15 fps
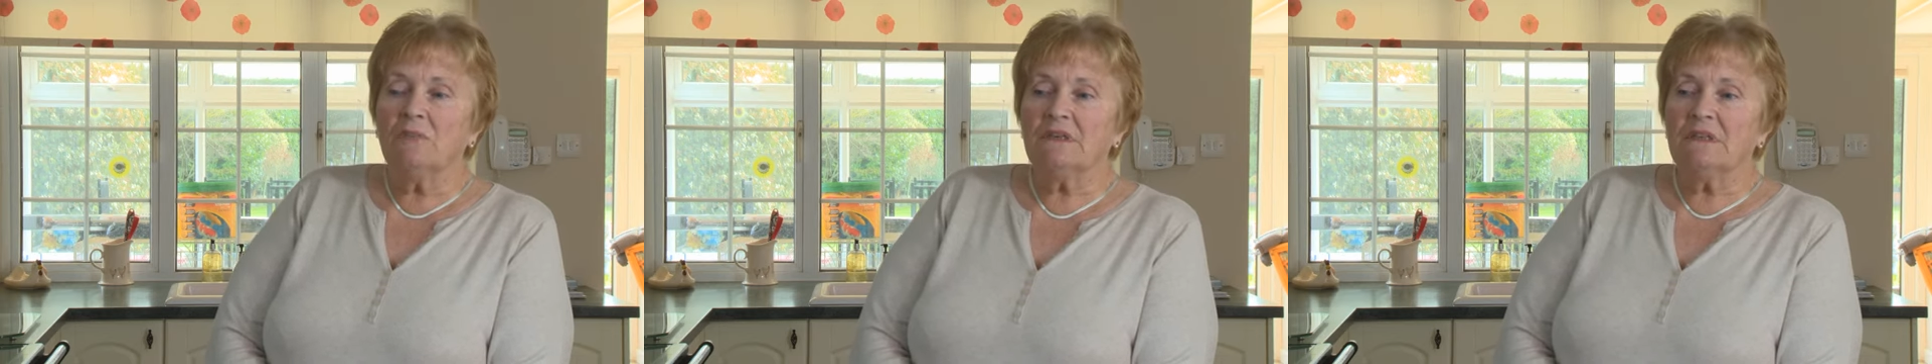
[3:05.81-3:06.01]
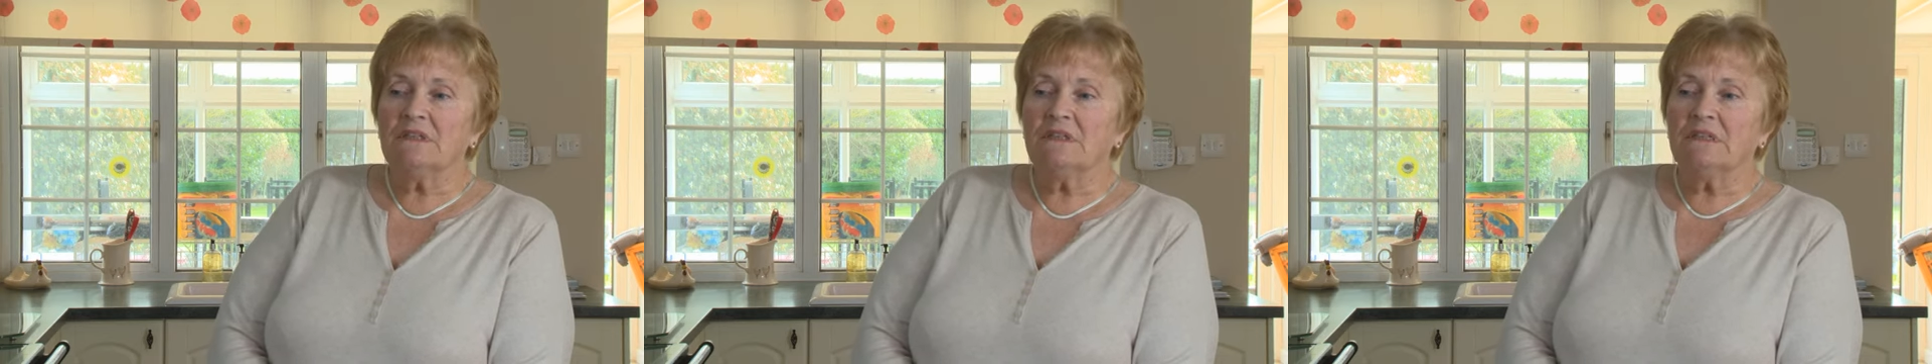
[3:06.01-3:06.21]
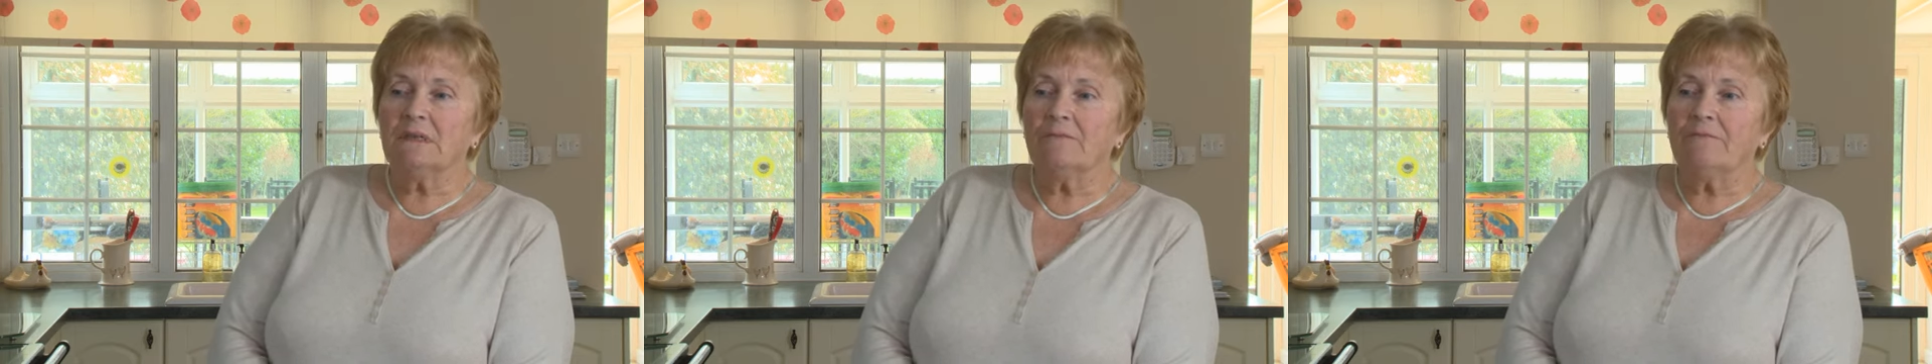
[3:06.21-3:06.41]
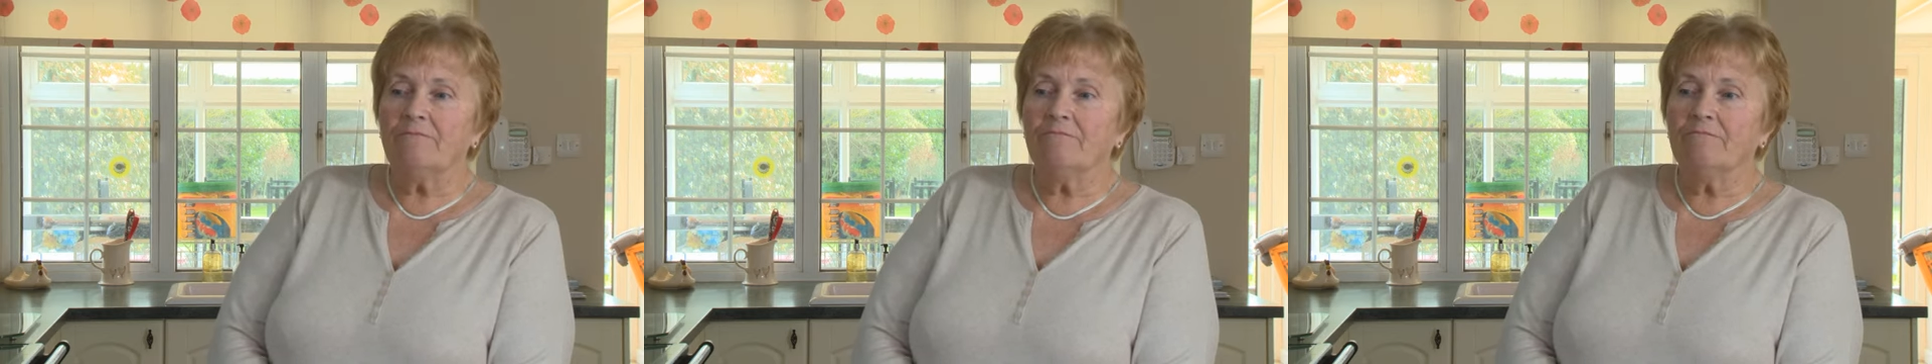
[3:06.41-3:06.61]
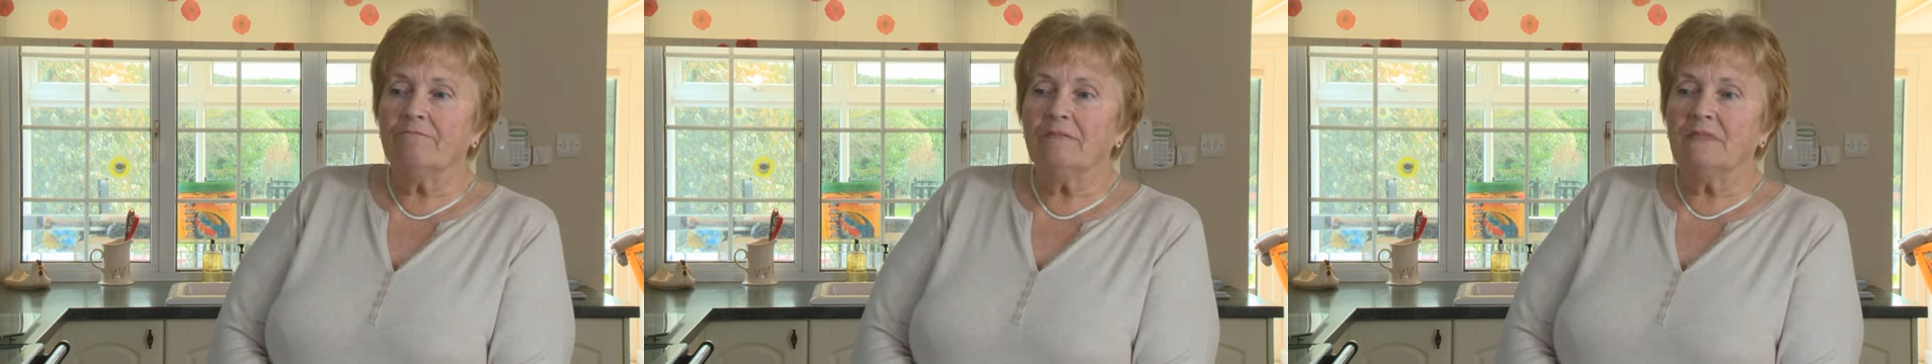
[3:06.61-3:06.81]
but
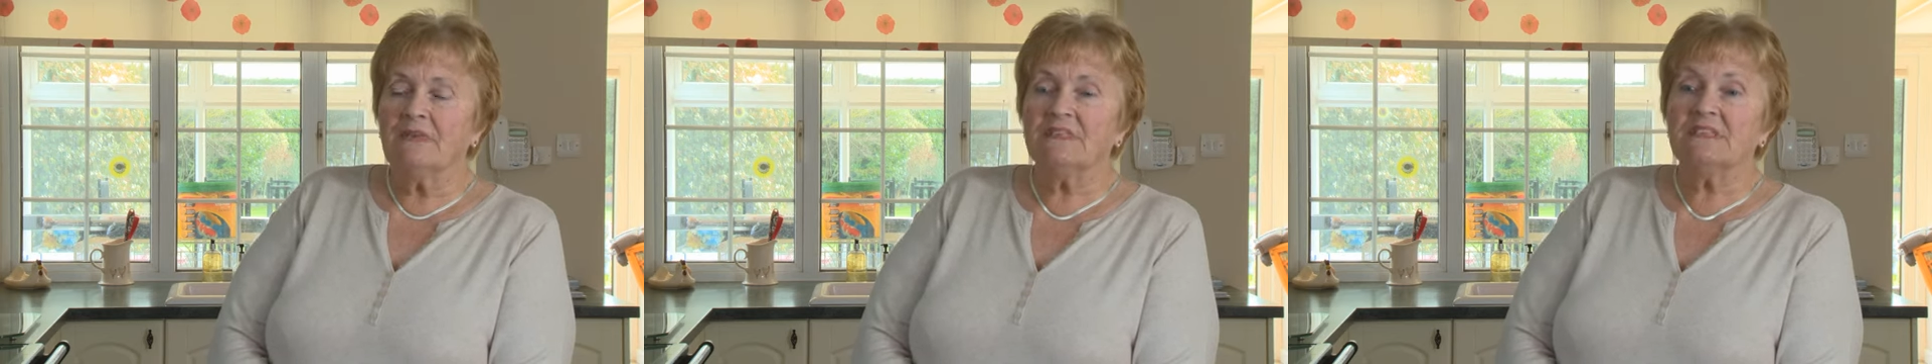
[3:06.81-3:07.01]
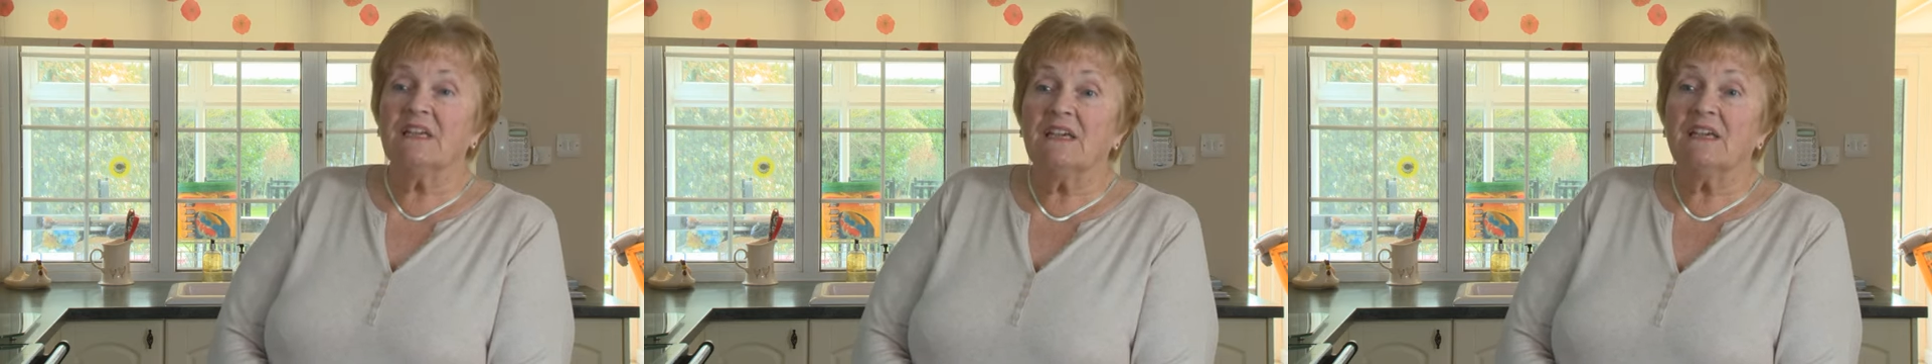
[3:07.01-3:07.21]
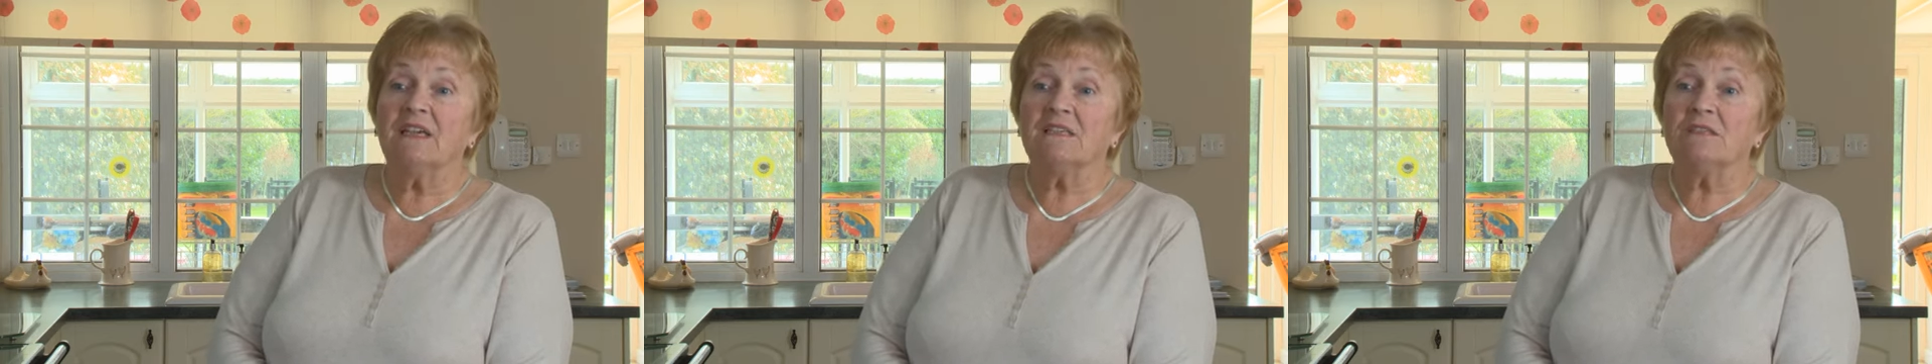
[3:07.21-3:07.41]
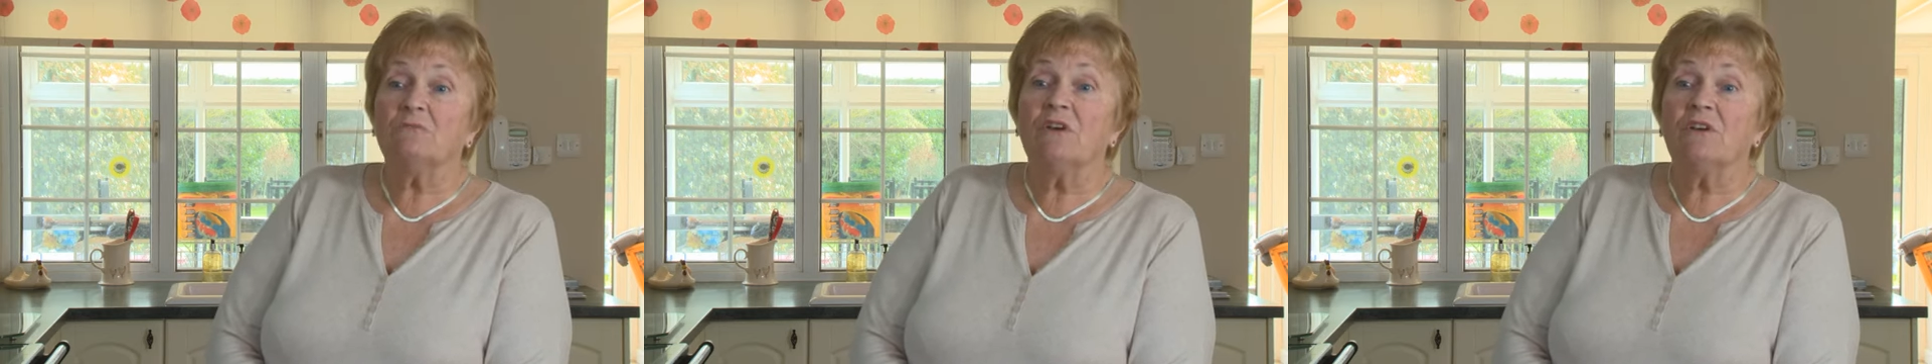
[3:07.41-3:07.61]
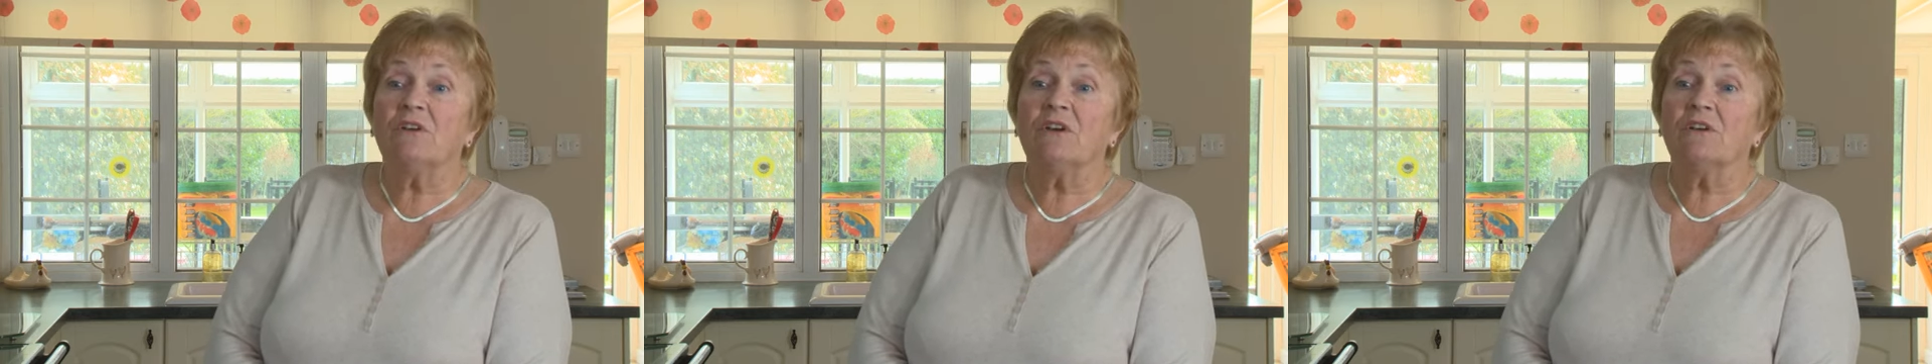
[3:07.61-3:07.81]
in saying it's
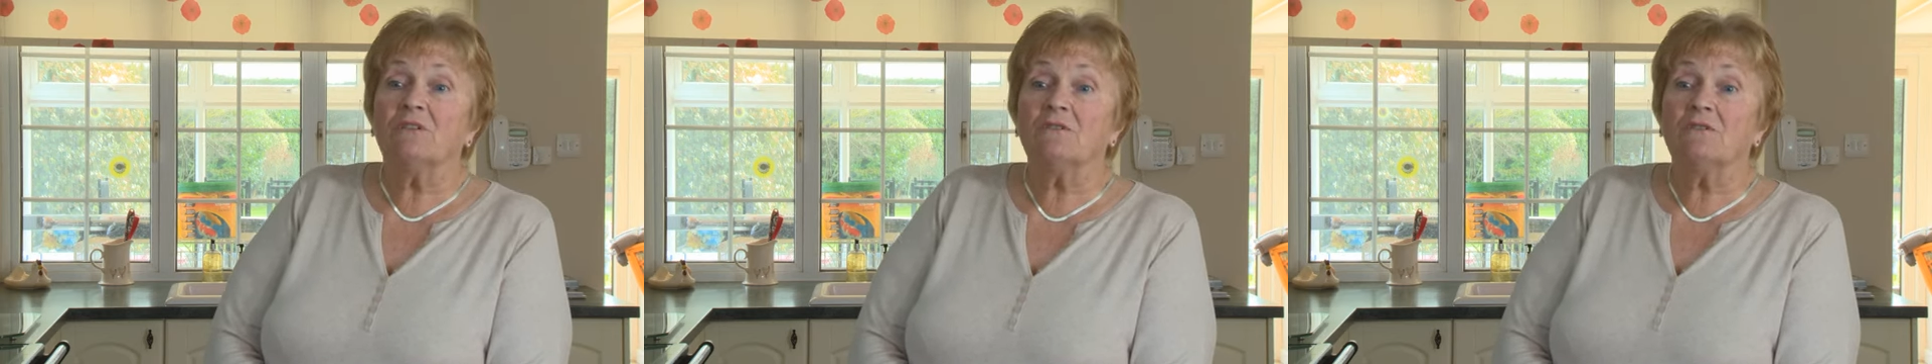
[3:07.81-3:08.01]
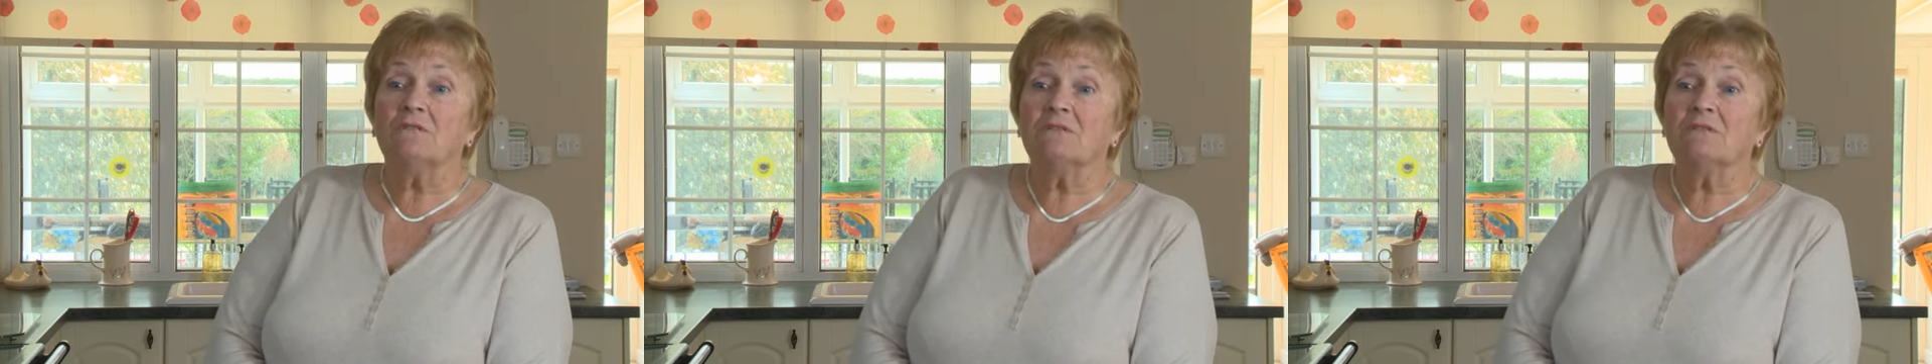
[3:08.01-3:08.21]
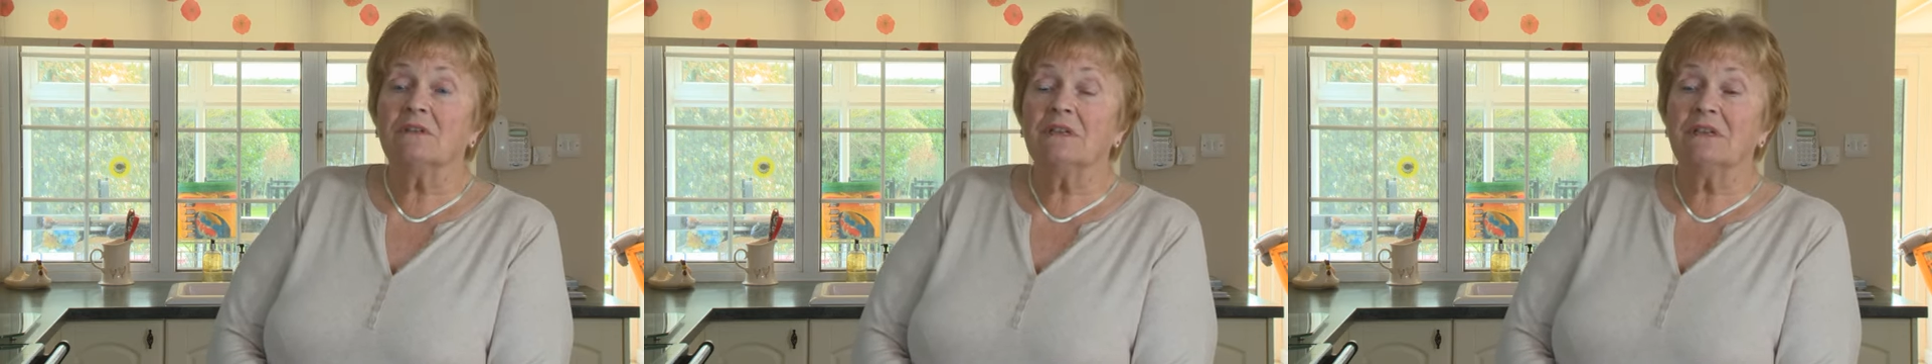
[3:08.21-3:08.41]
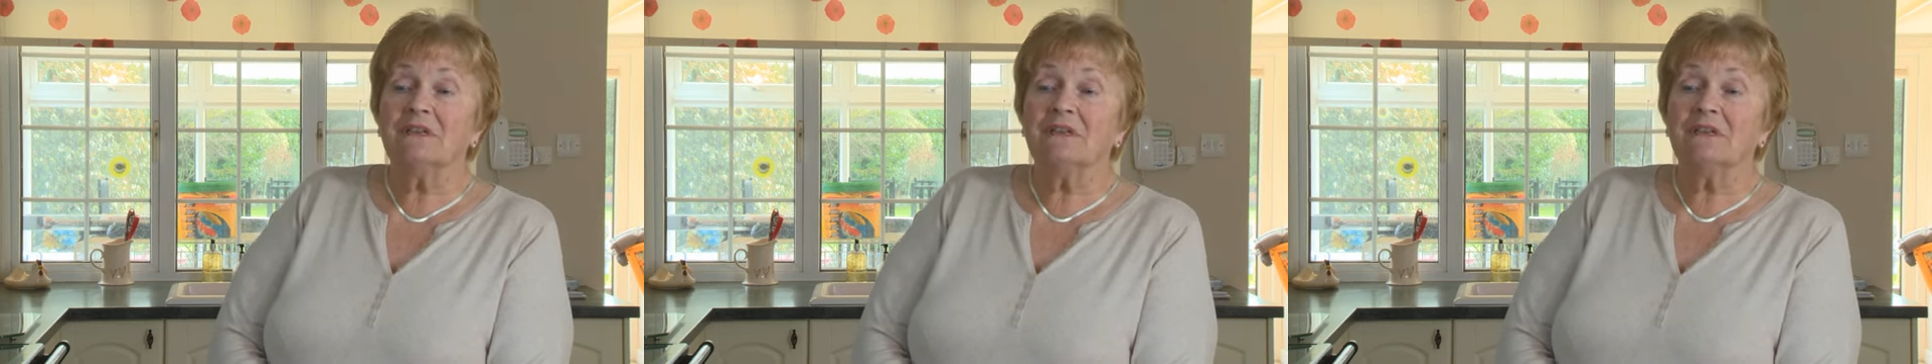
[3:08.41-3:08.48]
a miracle,